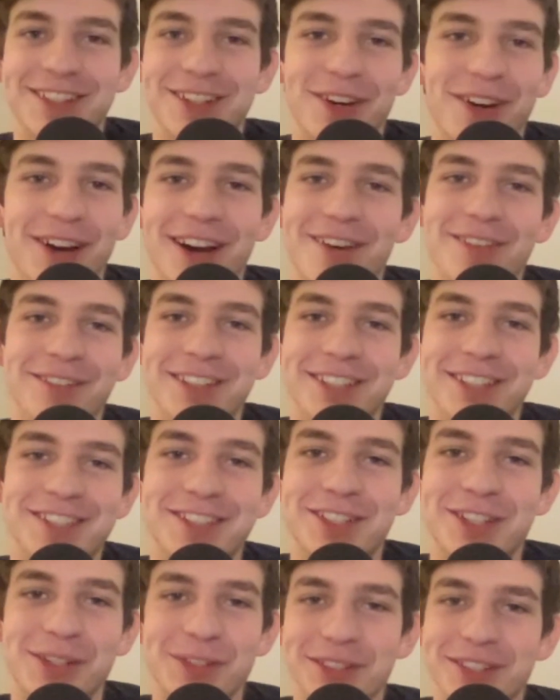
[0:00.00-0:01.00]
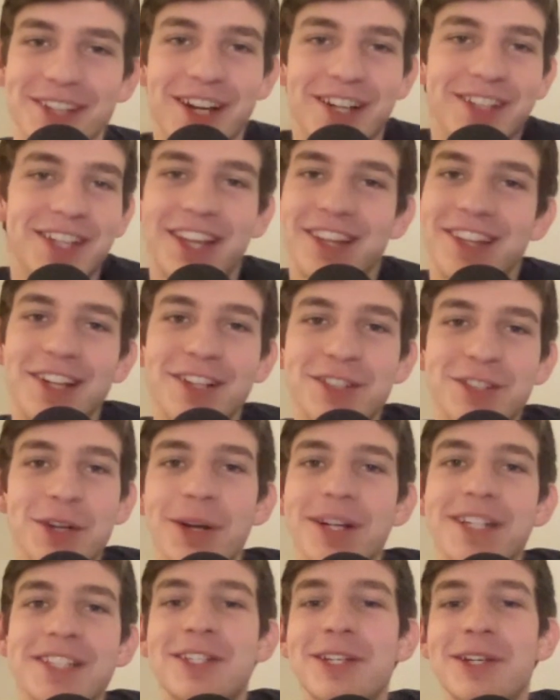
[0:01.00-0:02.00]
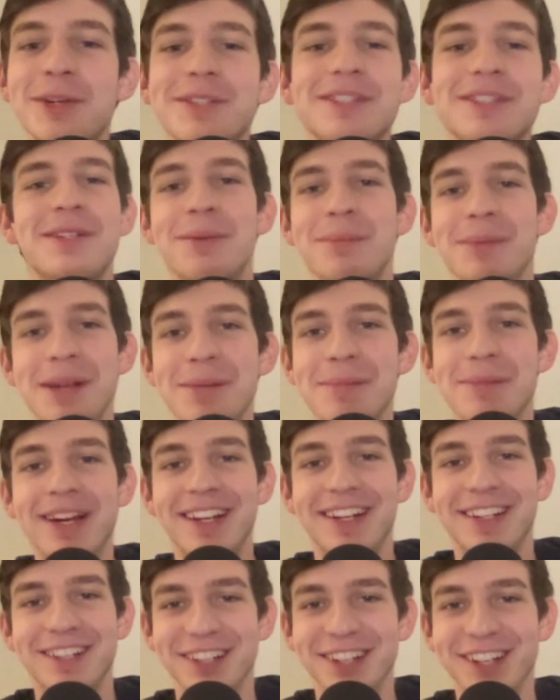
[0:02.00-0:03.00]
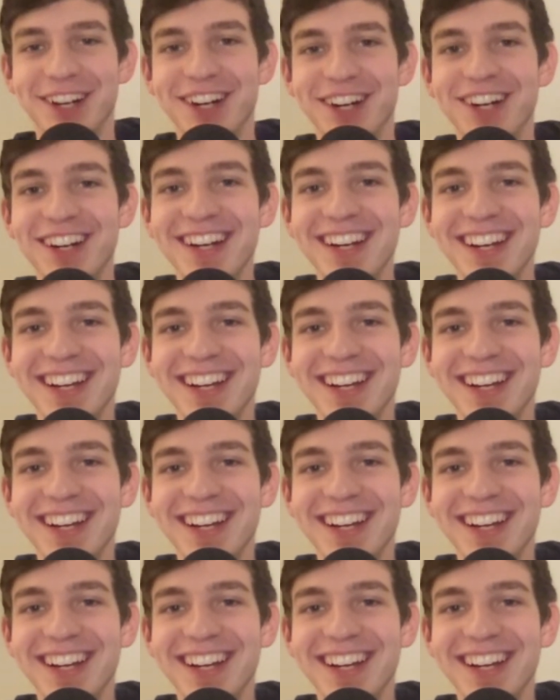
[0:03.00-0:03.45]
don't have an excuse. There's no excuse to be made, you know?